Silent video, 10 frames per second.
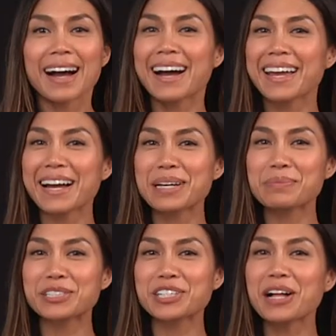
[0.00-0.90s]
Hi, I'm
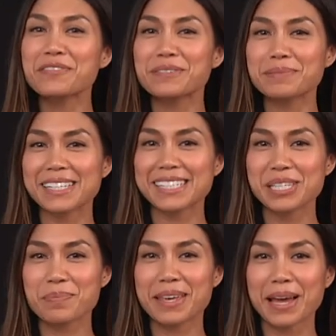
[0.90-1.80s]
Michelle from T T
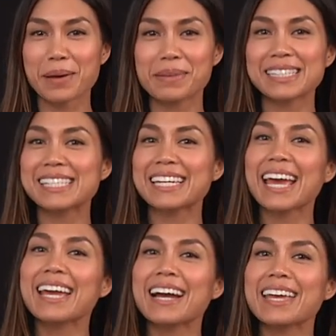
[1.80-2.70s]
P M, and today
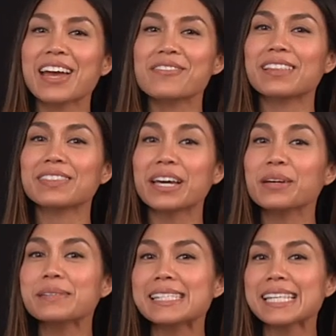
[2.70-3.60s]
I have the LEGO
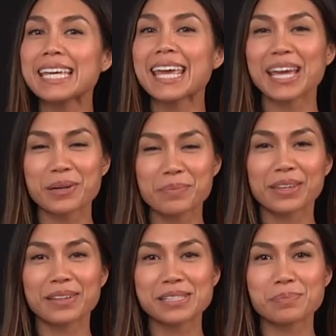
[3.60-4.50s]
City
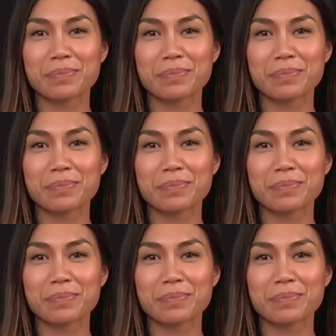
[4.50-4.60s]
ambulance